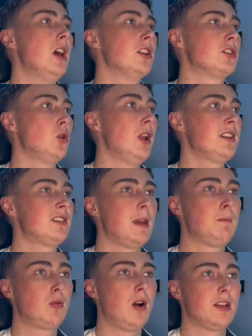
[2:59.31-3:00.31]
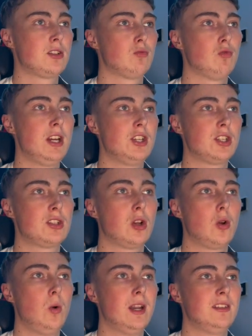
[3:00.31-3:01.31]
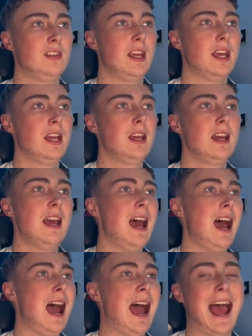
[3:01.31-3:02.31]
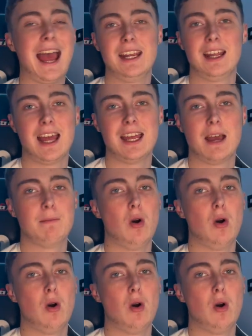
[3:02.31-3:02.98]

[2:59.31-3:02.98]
So let's say price reaches liquidity here at 8 a.m.